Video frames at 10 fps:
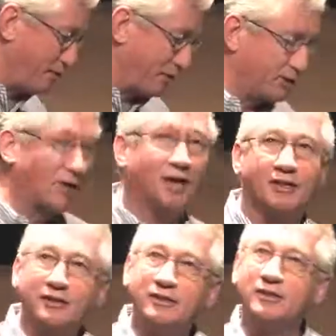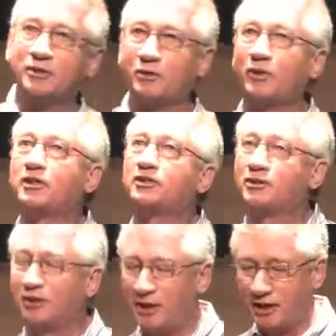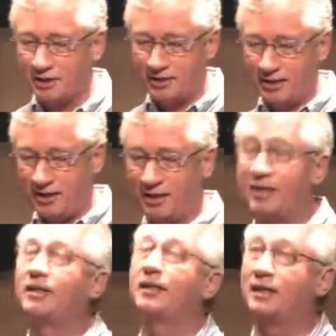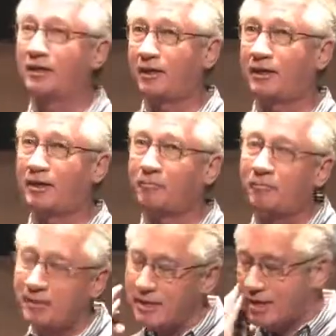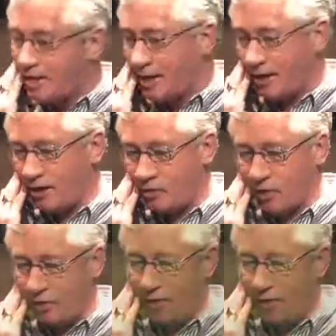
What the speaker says: different garden, a zoological garden in Arnhem, where